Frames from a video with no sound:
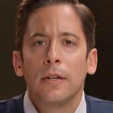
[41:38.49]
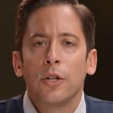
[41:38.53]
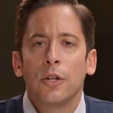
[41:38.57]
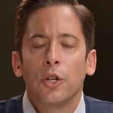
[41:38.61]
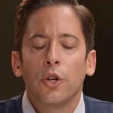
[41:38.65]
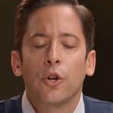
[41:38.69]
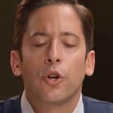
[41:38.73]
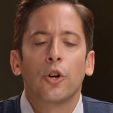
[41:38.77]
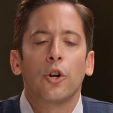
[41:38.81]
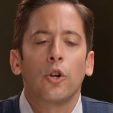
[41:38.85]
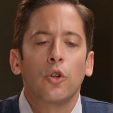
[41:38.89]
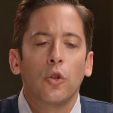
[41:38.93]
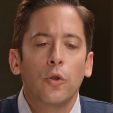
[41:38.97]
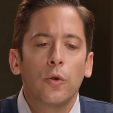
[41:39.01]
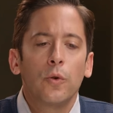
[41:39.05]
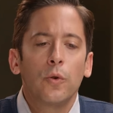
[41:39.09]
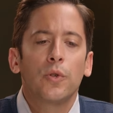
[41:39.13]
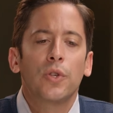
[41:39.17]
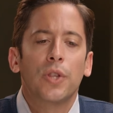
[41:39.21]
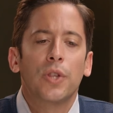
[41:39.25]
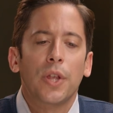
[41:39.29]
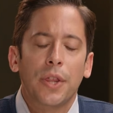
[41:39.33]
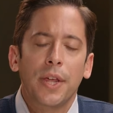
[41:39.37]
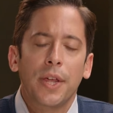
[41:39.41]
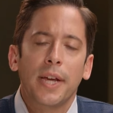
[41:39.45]
You're going to
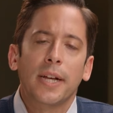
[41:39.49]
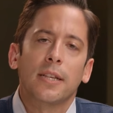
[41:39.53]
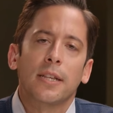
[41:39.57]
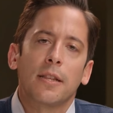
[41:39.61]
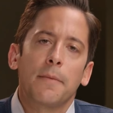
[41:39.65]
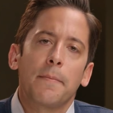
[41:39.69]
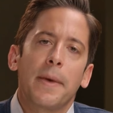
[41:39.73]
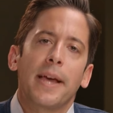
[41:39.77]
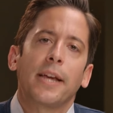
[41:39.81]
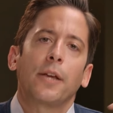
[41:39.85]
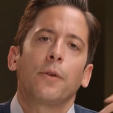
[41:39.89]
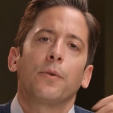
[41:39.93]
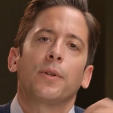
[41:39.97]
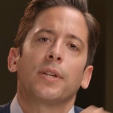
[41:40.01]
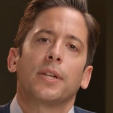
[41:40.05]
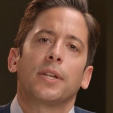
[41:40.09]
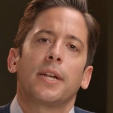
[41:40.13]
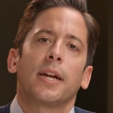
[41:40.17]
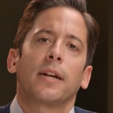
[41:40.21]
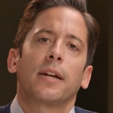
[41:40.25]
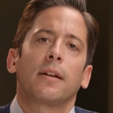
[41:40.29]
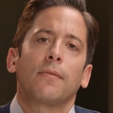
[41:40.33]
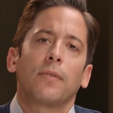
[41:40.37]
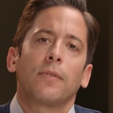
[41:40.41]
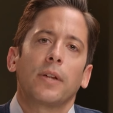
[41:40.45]
lose the things that make you
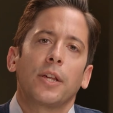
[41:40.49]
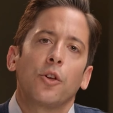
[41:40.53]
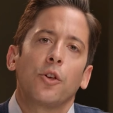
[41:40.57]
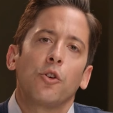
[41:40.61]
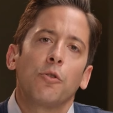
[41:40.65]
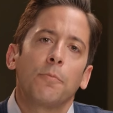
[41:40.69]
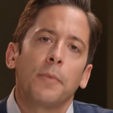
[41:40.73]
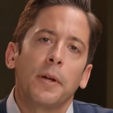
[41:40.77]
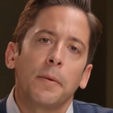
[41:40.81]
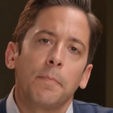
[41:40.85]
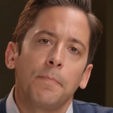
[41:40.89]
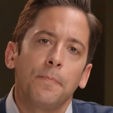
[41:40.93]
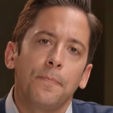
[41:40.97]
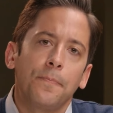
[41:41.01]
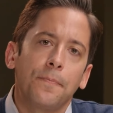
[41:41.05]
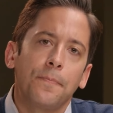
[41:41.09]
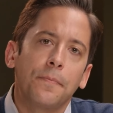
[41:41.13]
distinctively human.